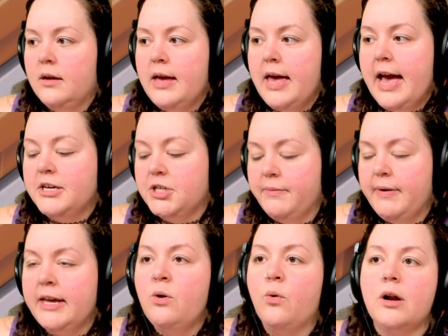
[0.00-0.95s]
Actually, we
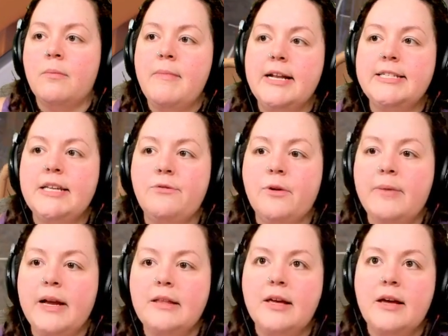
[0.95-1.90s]
can order medicine from
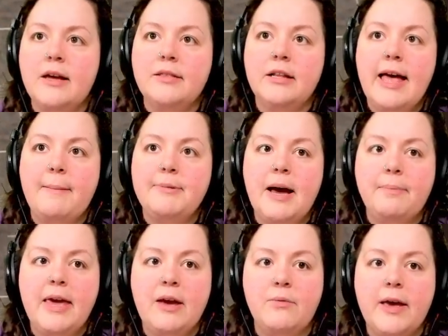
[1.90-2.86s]
like the, the laptop,
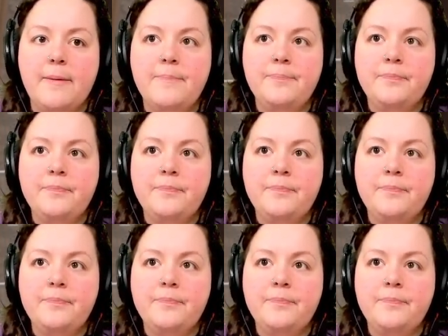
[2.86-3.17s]
can't we?